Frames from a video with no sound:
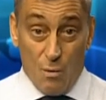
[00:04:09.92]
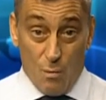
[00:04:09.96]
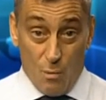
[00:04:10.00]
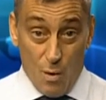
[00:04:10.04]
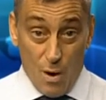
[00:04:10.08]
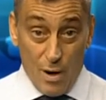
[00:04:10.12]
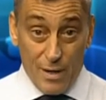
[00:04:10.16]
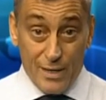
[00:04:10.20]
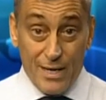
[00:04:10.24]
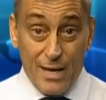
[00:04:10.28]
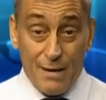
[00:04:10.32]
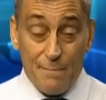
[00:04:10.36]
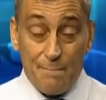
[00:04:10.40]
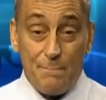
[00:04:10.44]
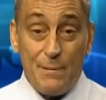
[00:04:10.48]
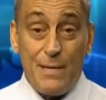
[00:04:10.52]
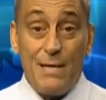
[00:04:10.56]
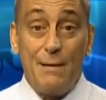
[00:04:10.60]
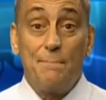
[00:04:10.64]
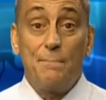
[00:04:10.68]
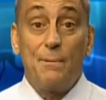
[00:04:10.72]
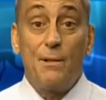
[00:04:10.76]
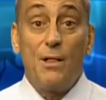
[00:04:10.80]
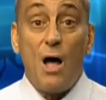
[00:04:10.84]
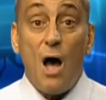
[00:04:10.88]
Working
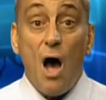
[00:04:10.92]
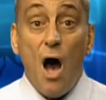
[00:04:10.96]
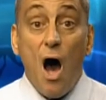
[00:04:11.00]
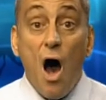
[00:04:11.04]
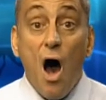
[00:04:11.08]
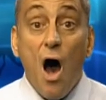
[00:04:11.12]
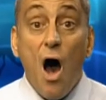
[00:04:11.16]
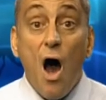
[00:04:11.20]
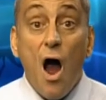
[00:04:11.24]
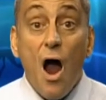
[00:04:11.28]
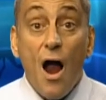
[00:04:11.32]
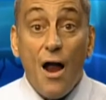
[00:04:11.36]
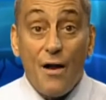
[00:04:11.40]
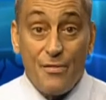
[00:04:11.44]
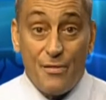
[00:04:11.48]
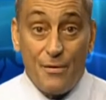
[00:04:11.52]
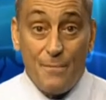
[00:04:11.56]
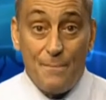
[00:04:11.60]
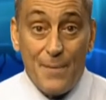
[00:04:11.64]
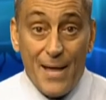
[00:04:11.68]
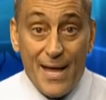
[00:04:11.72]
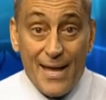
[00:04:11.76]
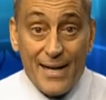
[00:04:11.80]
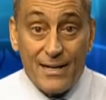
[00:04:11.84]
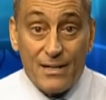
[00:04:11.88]
people are
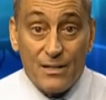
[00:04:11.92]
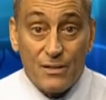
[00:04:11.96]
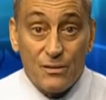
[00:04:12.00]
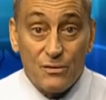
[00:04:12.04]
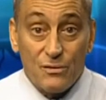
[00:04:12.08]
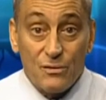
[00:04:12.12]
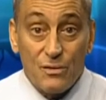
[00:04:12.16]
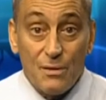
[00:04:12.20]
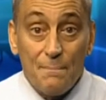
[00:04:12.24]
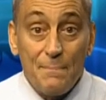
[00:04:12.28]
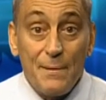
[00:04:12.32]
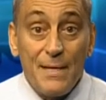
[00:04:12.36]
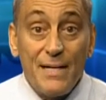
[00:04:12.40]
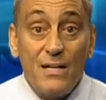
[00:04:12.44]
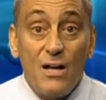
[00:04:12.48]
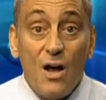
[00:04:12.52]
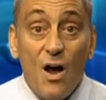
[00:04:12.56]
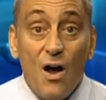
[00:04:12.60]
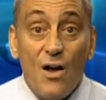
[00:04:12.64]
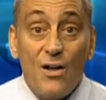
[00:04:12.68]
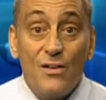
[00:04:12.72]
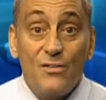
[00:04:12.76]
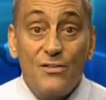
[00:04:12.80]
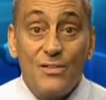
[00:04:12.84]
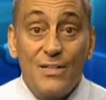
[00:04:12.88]
the makers
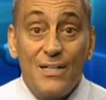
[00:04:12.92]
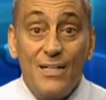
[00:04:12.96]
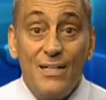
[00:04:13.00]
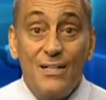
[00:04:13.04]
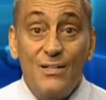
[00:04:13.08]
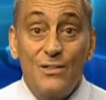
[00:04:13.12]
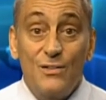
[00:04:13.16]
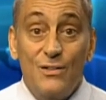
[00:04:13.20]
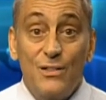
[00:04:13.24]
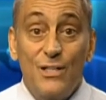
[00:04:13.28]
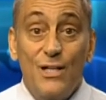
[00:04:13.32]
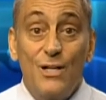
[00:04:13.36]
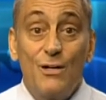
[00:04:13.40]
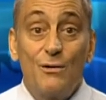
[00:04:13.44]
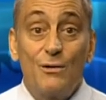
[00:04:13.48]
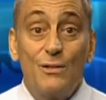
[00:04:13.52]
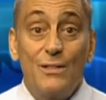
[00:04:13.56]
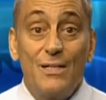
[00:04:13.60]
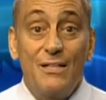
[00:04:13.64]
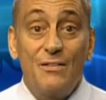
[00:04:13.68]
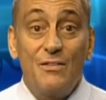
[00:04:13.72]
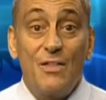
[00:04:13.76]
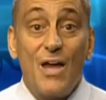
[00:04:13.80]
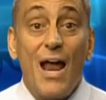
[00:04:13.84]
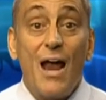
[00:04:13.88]
because it is
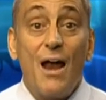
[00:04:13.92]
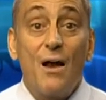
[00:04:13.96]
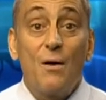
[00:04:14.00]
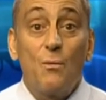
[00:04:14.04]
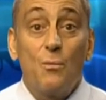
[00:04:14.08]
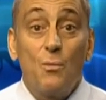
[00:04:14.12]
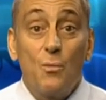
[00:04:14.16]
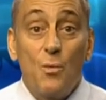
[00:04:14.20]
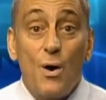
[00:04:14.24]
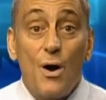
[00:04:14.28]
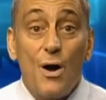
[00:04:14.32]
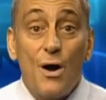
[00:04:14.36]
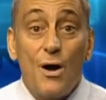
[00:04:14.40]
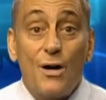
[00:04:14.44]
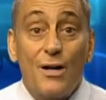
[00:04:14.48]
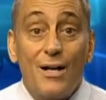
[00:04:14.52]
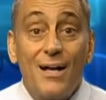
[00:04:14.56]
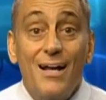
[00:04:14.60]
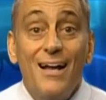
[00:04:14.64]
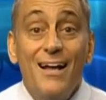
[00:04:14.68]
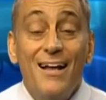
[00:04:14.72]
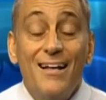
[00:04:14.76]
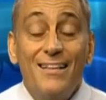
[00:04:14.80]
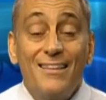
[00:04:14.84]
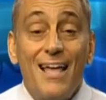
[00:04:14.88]
literally their
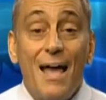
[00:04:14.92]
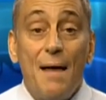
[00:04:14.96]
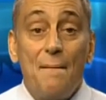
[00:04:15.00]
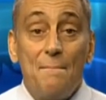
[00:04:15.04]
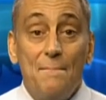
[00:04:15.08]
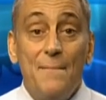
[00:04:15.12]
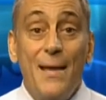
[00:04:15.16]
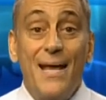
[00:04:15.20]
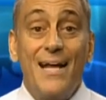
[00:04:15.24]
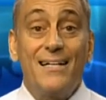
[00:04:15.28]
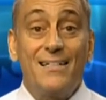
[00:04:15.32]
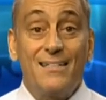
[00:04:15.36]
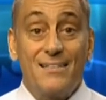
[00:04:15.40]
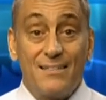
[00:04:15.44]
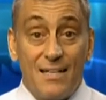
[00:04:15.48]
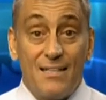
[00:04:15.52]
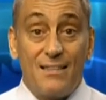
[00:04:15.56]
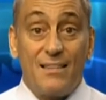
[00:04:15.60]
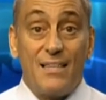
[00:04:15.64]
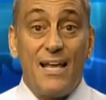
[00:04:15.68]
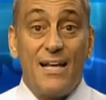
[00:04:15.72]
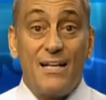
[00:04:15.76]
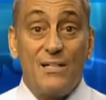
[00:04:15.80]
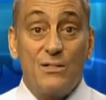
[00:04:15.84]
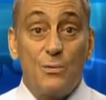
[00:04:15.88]
work that makes the
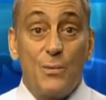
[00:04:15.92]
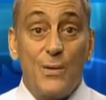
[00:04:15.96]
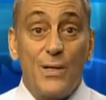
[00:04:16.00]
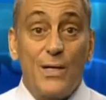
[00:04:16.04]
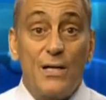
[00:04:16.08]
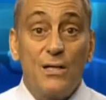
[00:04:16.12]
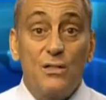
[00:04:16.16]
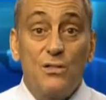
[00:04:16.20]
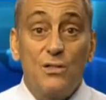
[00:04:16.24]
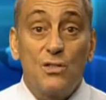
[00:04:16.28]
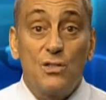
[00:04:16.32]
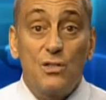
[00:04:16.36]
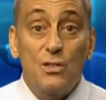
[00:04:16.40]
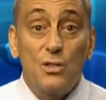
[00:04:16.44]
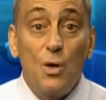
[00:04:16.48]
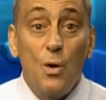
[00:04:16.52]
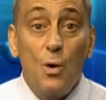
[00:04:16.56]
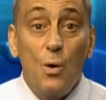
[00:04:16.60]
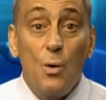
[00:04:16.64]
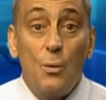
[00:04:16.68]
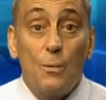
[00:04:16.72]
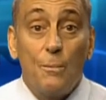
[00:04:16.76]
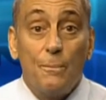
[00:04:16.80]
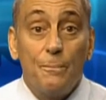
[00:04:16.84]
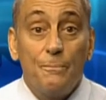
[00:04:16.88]
things we
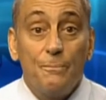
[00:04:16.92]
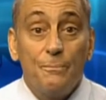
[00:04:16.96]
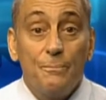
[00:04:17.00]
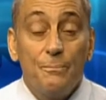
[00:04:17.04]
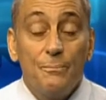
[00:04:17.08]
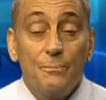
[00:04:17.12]
consume.